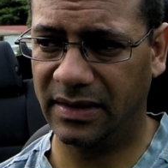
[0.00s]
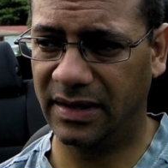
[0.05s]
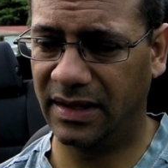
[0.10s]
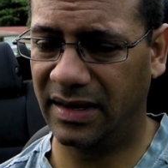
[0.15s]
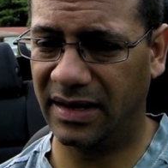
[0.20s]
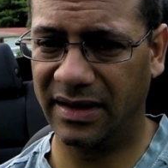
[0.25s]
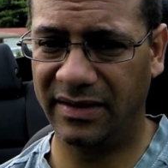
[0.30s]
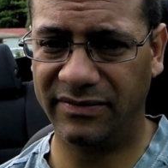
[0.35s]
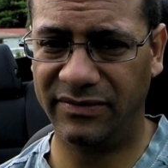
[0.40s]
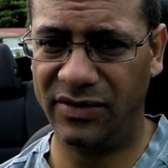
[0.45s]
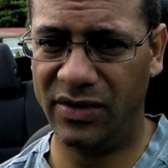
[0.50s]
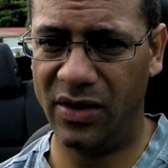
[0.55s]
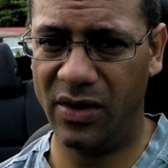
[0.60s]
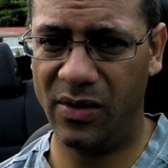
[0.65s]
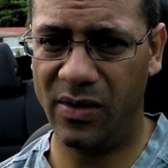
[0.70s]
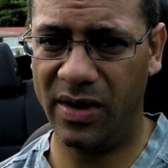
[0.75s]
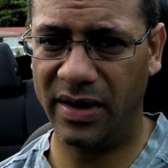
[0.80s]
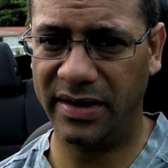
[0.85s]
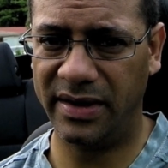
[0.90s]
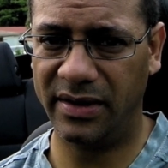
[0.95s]
I have
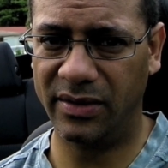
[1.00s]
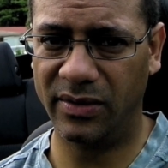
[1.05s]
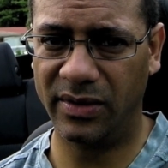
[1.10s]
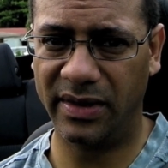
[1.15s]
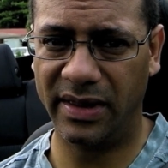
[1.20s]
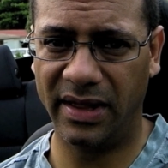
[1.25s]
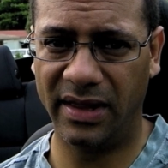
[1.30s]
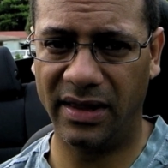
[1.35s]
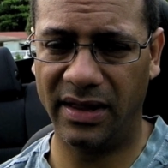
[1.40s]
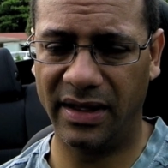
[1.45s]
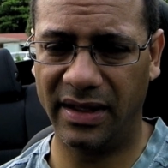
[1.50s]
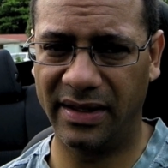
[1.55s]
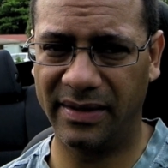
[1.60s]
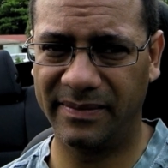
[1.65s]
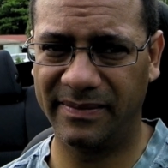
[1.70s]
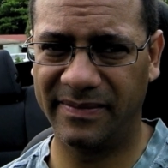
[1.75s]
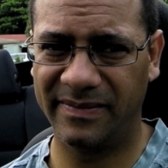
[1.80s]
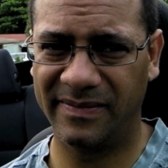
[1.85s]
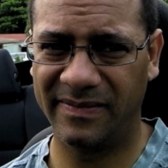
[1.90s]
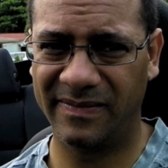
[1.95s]
no idea where the hell I
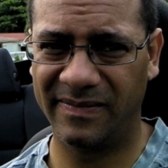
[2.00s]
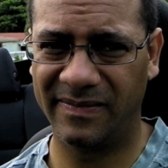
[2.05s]
am.